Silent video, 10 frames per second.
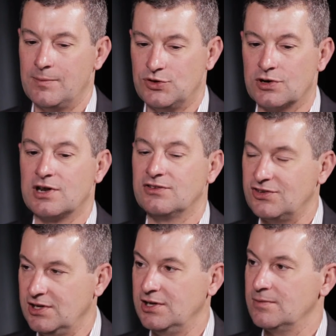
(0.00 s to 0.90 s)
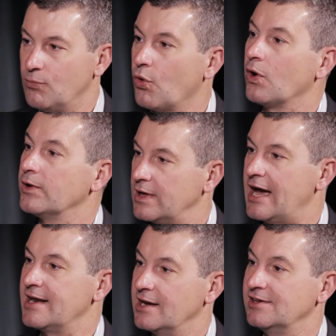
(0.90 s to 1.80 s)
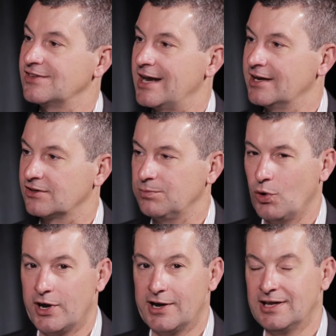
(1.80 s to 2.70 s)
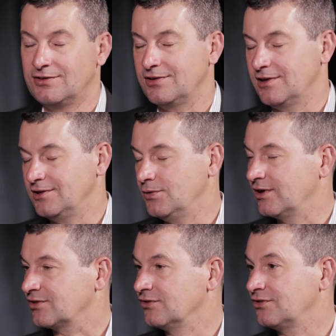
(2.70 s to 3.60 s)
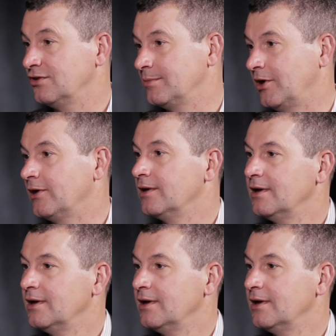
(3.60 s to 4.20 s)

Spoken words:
you're going to see more identities getting exploited. And to the U.S. consumer,